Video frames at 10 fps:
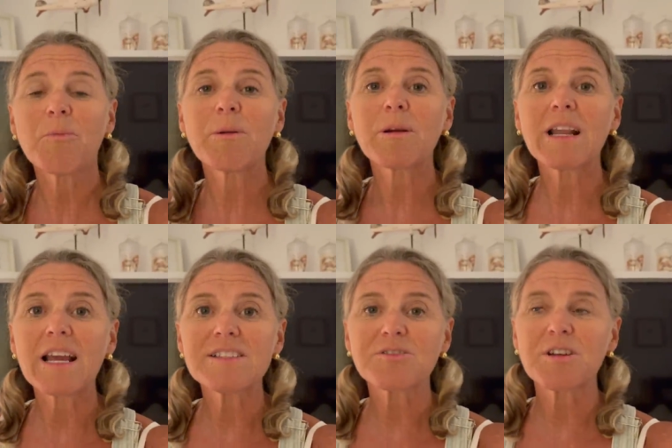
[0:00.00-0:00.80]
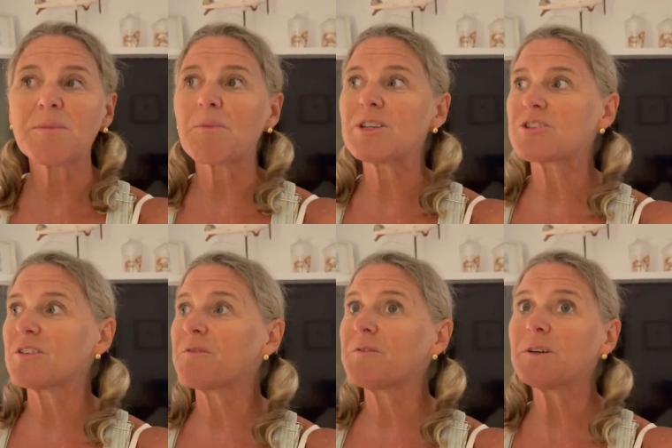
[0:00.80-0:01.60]
we were at ice cream and we should
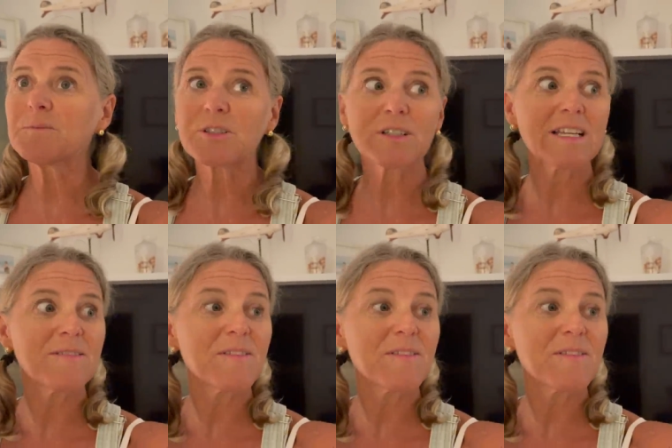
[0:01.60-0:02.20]
have filmed her and I didn't